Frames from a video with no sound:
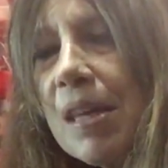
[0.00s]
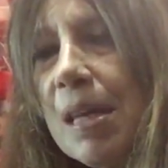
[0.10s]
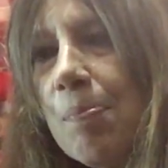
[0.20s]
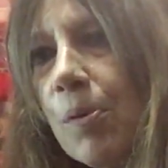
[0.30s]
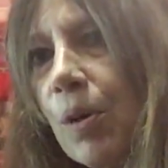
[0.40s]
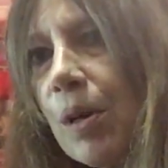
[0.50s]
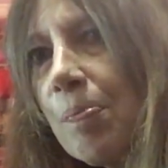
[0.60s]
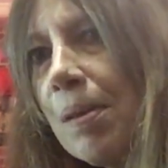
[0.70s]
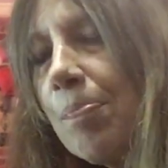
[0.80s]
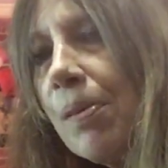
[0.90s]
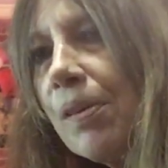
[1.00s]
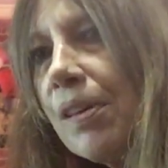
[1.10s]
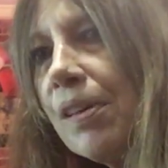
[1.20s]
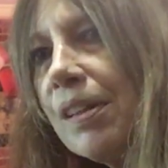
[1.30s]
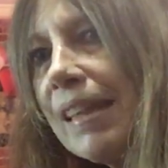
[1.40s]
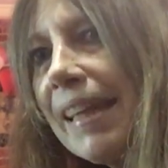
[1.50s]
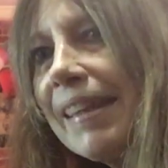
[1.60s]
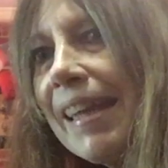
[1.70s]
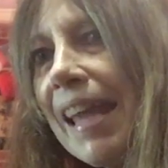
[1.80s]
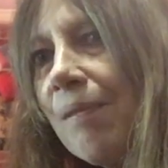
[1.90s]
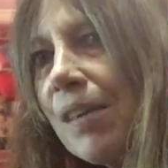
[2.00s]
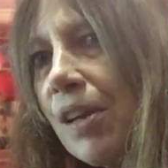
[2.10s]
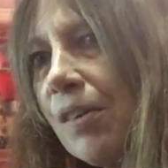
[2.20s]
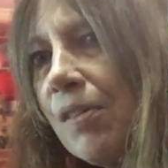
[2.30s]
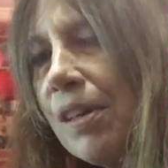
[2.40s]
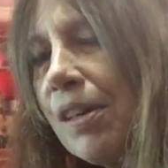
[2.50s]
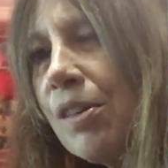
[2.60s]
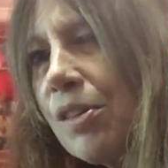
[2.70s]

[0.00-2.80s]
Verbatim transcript: keyboard people, the, that they have the courage,